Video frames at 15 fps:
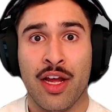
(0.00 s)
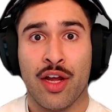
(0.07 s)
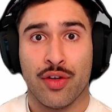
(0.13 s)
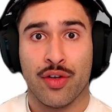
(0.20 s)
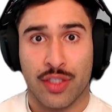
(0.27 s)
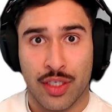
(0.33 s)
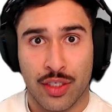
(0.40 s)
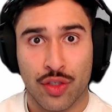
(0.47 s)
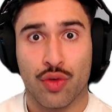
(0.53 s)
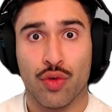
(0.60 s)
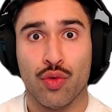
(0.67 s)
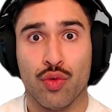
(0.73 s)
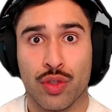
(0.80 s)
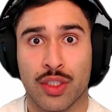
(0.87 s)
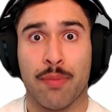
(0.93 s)
because the
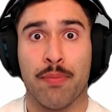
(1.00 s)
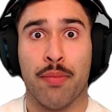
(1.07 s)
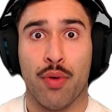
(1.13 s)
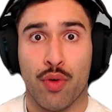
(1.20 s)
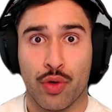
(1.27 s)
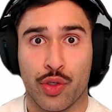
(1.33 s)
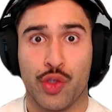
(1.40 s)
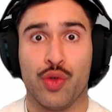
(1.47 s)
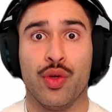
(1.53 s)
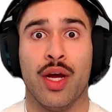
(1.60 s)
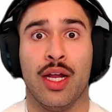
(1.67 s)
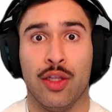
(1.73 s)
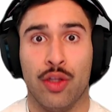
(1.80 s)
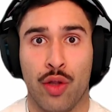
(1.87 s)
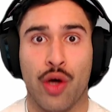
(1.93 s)
school supports you
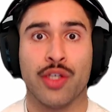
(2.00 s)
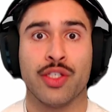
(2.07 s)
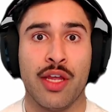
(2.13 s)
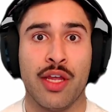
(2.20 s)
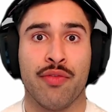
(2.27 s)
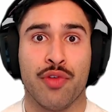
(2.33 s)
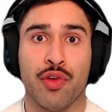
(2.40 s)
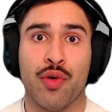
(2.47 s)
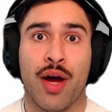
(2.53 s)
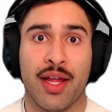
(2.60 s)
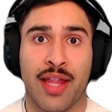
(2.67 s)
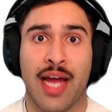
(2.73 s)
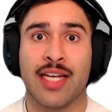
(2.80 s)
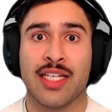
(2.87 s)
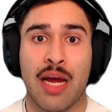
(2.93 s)
a lot if you
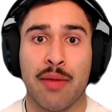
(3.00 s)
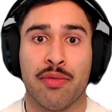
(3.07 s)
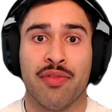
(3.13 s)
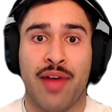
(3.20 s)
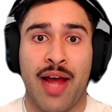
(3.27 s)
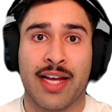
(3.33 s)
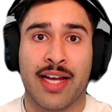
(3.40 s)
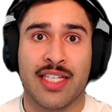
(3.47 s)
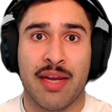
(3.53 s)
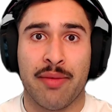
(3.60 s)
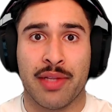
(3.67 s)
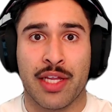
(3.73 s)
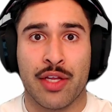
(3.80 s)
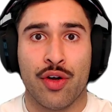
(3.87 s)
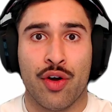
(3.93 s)
are that type of
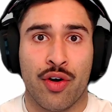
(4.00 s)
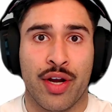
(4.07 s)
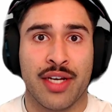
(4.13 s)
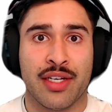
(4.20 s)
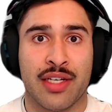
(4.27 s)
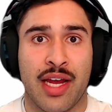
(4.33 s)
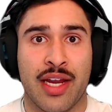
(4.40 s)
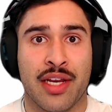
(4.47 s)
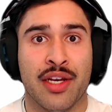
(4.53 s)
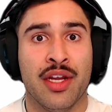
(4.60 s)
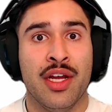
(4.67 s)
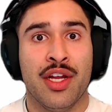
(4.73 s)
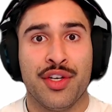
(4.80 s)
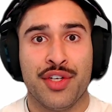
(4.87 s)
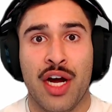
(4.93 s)
academically orientated
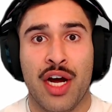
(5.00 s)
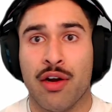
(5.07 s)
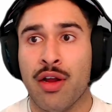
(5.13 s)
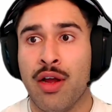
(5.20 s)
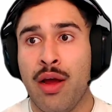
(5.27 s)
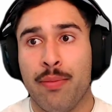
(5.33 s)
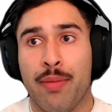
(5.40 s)
child.